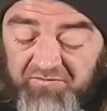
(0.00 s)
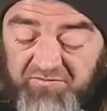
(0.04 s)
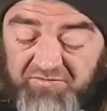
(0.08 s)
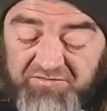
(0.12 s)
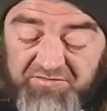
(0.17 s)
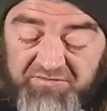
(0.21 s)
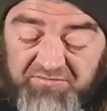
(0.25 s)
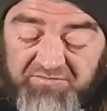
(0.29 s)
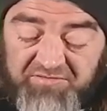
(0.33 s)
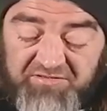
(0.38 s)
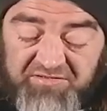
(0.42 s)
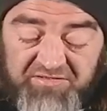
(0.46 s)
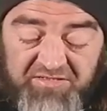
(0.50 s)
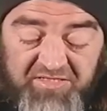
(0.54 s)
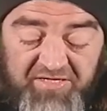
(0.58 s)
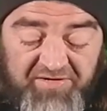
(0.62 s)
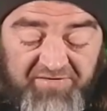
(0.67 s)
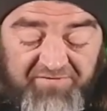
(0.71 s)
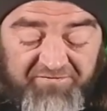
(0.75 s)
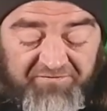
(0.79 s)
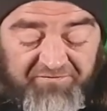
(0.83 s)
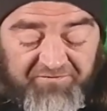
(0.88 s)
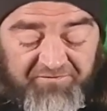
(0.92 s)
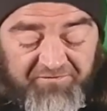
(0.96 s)
Awesome
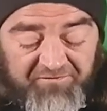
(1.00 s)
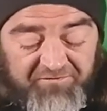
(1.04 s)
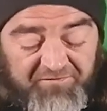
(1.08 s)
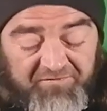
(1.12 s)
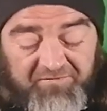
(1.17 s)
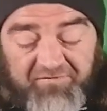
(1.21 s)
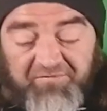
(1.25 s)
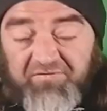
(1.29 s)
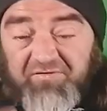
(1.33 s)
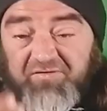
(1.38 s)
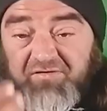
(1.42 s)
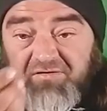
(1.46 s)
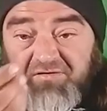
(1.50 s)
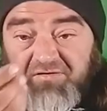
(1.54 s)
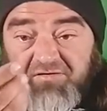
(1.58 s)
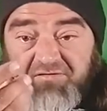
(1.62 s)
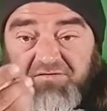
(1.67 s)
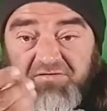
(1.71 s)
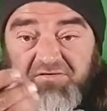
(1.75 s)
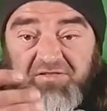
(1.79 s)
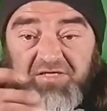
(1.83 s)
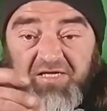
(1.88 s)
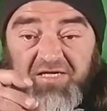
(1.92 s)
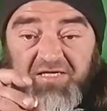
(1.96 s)
stuff.
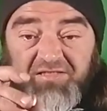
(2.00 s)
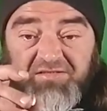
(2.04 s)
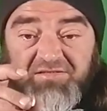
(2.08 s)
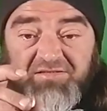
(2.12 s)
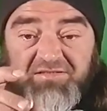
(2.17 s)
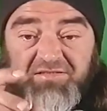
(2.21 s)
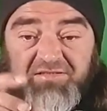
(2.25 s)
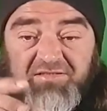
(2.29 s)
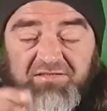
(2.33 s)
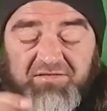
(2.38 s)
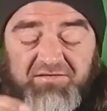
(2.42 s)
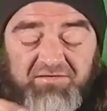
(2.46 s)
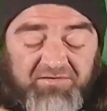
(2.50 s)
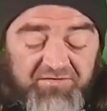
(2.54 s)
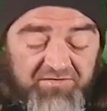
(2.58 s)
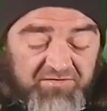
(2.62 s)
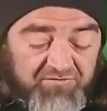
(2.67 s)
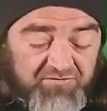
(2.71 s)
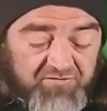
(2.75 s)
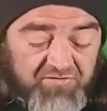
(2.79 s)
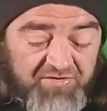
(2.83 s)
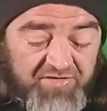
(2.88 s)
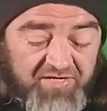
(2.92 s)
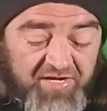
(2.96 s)
Get
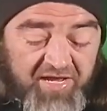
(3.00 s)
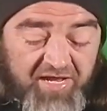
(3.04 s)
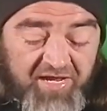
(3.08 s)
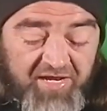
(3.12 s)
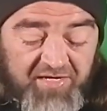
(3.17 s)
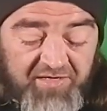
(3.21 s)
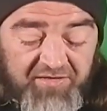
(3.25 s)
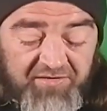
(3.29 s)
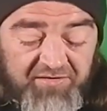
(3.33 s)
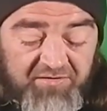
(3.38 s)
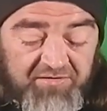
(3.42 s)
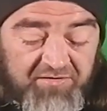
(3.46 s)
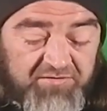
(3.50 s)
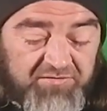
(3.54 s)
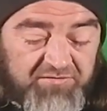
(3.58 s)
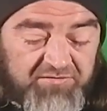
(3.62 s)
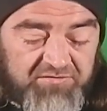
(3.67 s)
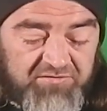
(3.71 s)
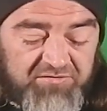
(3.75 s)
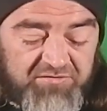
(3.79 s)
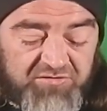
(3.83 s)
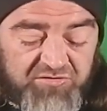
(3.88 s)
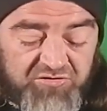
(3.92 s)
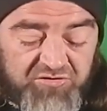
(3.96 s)
grenade
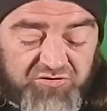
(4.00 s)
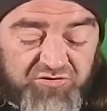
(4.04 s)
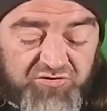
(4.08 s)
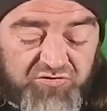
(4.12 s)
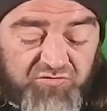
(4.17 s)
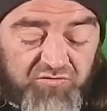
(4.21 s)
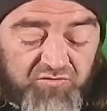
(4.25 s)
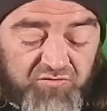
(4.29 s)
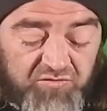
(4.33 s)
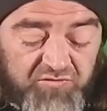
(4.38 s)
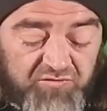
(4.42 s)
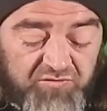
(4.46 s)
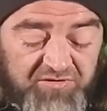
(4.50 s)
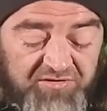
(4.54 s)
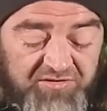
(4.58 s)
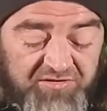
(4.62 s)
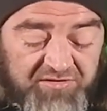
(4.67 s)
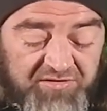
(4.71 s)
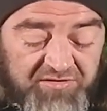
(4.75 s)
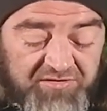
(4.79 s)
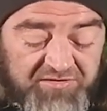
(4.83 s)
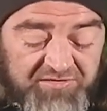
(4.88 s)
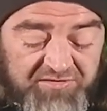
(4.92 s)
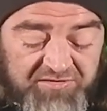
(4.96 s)
and a sword
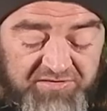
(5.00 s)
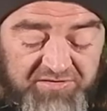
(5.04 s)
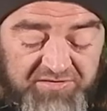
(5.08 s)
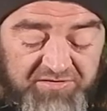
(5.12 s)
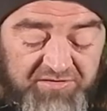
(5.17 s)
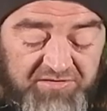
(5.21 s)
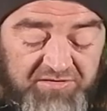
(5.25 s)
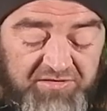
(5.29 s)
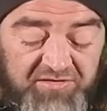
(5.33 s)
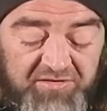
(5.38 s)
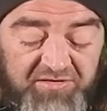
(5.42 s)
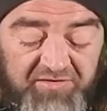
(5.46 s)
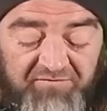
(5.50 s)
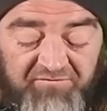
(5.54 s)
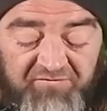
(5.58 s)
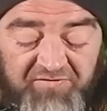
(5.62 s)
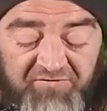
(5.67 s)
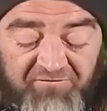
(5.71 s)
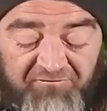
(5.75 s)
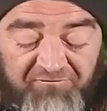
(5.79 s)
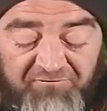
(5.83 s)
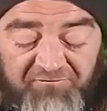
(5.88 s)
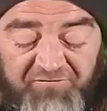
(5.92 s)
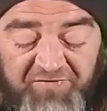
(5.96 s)
with it.
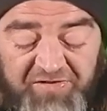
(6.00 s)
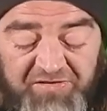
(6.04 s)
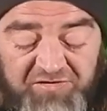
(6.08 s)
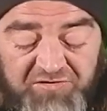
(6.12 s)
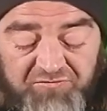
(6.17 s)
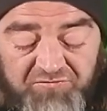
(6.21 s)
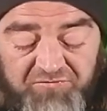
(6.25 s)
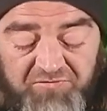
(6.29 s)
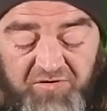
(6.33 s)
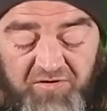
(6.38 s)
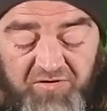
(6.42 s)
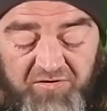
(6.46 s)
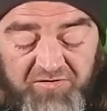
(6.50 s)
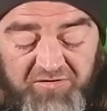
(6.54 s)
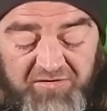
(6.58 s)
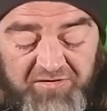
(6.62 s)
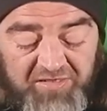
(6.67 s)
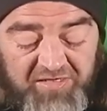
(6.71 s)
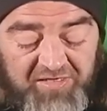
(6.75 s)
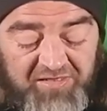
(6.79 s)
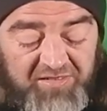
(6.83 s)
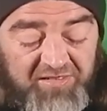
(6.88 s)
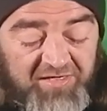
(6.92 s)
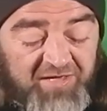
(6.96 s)
Even the feet
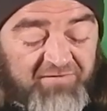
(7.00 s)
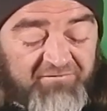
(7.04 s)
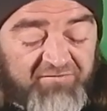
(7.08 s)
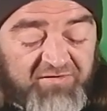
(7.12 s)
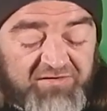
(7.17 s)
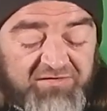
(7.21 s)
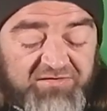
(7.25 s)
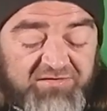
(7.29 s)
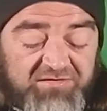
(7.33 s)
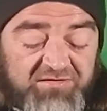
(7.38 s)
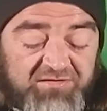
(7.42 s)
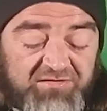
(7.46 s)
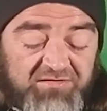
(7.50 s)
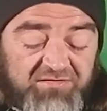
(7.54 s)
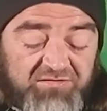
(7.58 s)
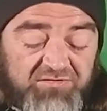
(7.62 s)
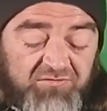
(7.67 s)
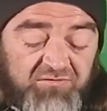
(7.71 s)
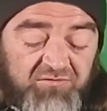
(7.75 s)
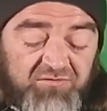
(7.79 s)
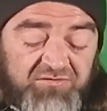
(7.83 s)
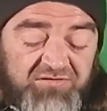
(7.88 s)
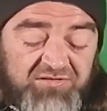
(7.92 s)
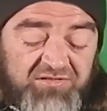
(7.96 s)
rock. I love it.
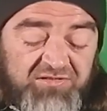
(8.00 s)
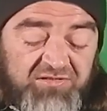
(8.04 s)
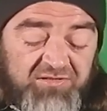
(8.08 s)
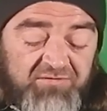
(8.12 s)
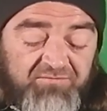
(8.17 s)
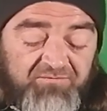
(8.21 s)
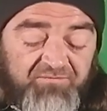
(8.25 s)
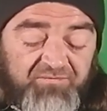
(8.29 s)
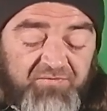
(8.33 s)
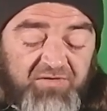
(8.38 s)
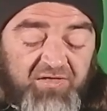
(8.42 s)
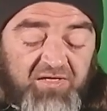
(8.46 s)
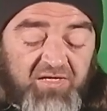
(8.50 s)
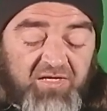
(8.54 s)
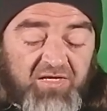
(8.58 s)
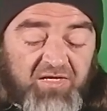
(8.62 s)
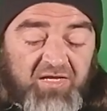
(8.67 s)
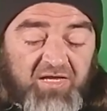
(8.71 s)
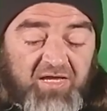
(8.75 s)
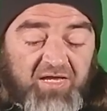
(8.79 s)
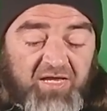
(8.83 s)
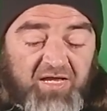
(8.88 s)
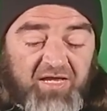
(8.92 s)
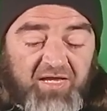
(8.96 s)
It's awesome.
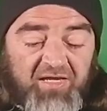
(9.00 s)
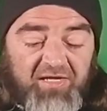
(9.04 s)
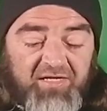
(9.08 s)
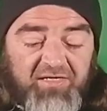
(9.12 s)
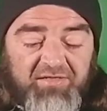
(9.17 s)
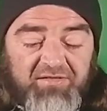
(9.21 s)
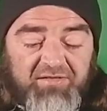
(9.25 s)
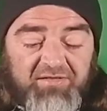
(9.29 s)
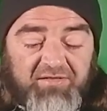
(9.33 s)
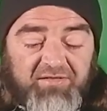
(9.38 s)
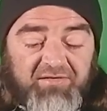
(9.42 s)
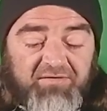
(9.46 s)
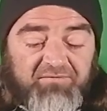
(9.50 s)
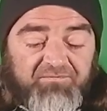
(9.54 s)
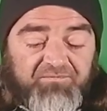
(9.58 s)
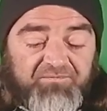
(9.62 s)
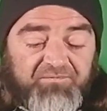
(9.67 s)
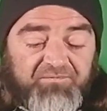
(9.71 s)
And